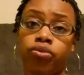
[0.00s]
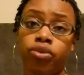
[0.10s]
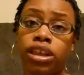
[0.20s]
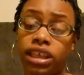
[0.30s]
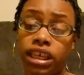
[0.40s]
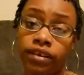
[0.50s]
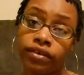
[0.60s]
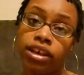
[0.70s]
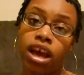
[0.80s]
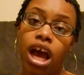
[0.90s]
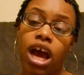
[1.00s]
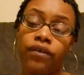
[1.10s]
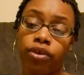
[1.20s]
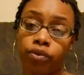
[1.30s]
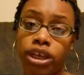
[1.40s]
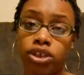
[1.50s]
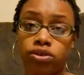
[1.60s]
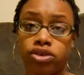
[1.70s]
relieved of the racial